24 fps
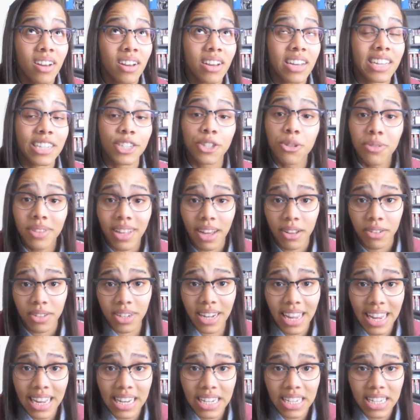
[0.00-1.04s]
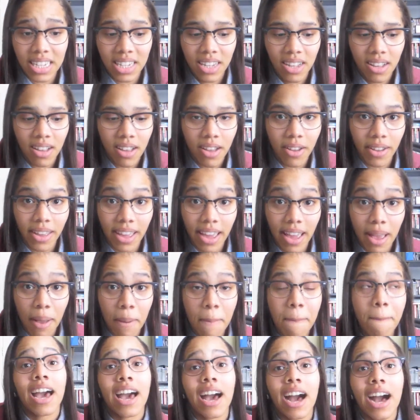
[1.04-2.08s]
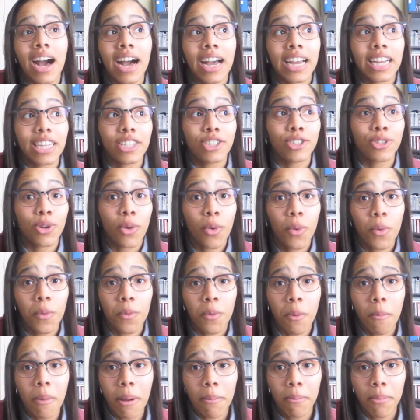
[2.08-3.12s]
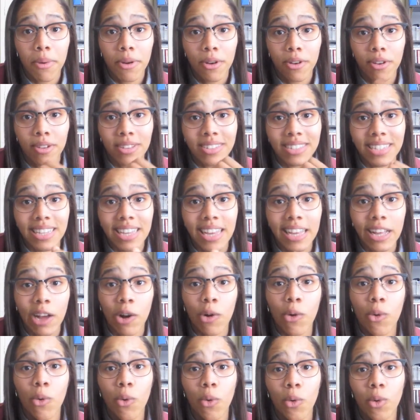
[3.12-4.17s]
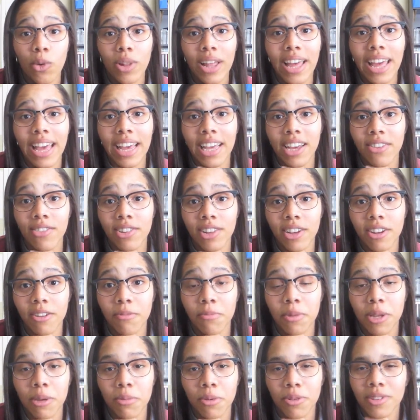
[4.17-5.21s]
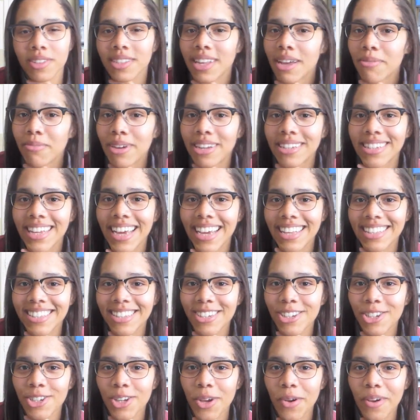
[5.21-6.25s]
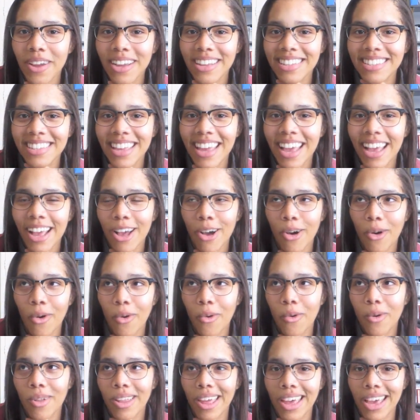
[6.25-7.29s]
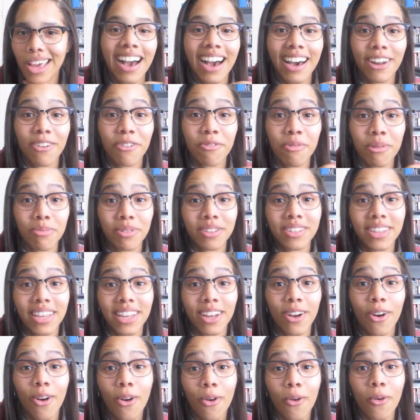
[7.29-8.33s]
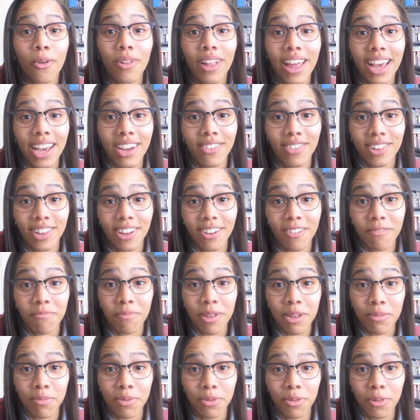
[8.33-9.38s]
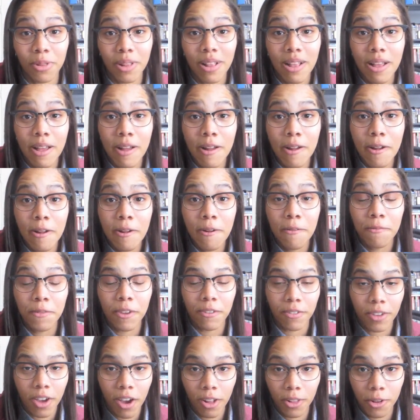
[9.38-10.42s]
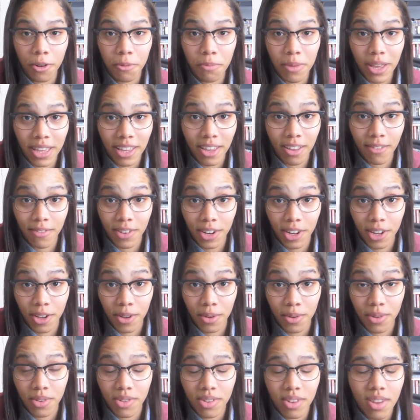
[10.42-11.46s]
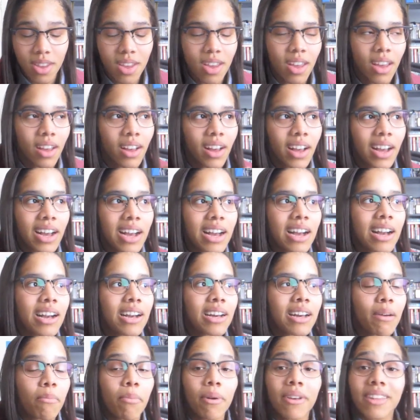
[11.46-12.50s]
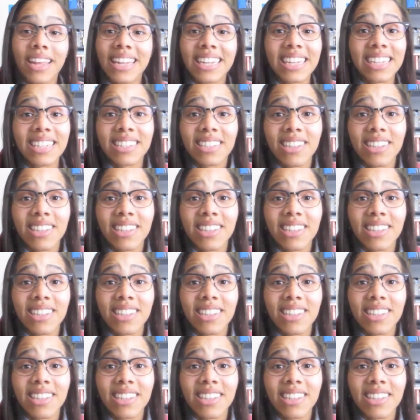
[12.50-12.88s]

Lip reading: in 2008, okay? I don't remember seeing a whole heck of a lot of people. Is that my Texan showing saying a whole heck? I don't remember seeing a whole heck of a lot of people of color making videos. But that didn't